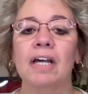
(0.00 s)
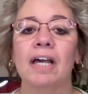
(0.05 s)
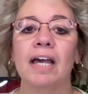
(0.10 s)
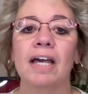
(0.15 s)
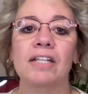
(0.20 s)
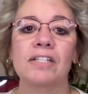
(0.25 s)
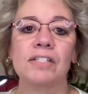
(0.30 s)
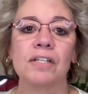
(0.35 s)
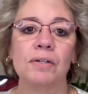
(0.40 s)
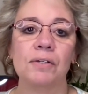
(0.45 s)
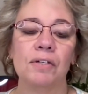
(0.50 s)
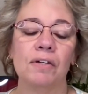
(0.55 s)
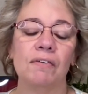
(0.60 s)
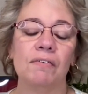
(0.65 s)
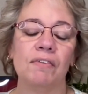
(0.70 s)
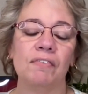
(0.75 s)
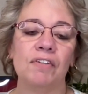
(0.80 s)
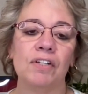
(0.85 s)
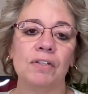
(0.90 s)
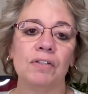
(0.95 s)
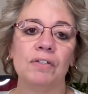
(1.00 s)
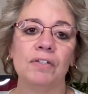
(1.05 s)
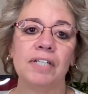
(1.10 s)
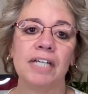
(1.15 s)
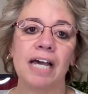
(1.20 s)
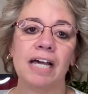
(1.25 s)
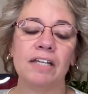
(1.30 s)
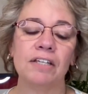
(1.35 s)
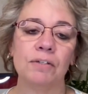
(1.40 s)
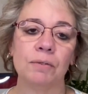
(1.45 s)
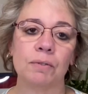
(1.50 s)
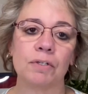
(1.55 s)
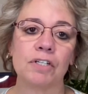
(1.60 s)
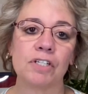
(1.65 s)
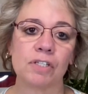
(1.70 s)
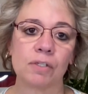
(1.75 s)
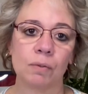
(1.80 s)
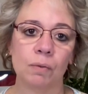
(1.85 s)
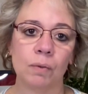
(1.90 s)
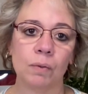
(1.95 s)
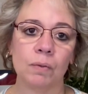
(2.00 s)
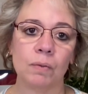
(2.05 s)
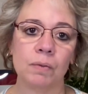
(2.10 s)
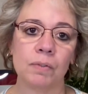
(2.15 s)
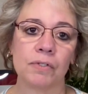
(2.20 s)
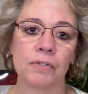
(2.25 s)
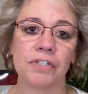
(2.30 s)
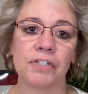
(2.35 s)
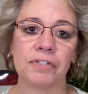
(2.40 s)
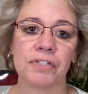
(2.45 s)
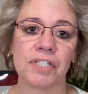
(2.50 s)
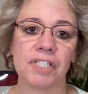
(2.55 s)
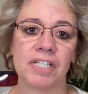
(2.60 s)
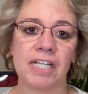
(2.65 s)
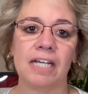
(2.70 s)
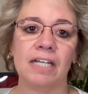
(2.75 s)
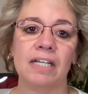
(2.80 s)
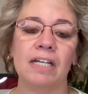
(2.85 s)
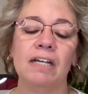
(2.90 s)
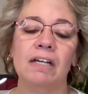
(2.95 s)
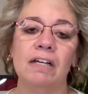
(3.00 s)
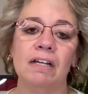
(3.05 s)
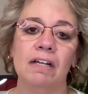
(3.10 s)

And so if you look at your school or your state